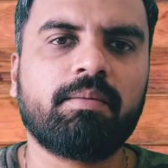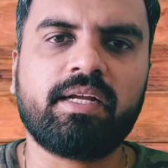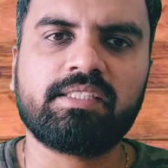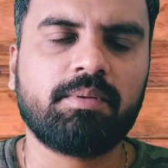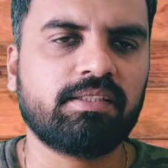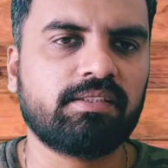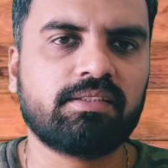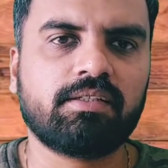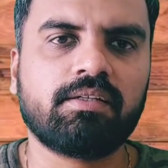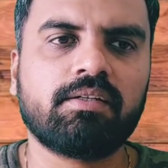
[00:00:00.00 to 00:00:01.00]
and
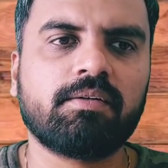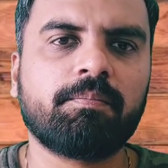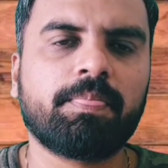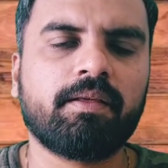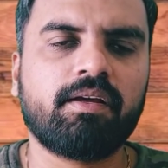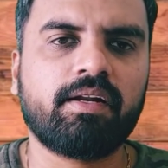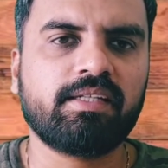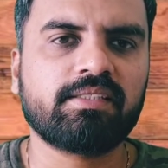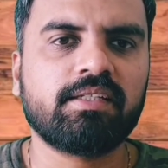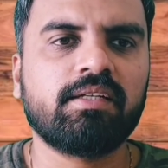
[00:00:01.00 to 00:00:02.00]
Mindspace
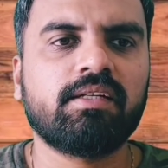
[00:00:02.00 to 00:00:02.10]
REITs.